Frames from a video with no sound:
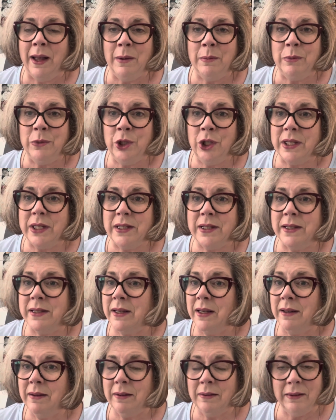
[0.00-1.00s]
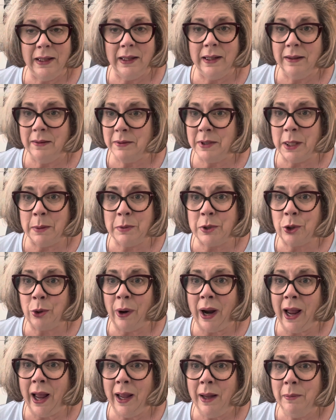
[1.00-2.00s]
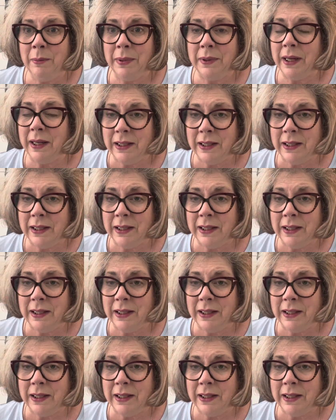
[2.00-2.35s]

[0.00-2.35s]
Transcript: Just subscribe,